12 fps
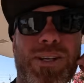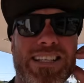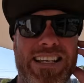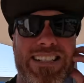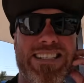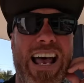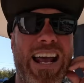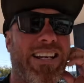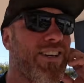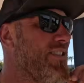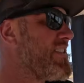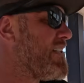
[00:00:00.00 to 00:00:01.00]
let's get inside
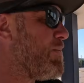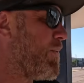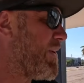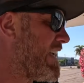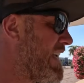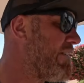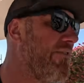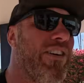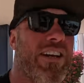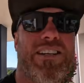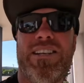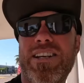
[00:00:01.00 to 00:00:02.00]
here and see what we can get
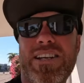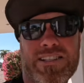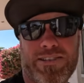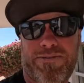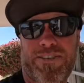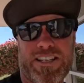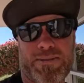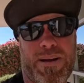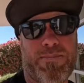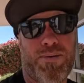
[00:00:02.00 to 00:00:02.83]
fitted to fix my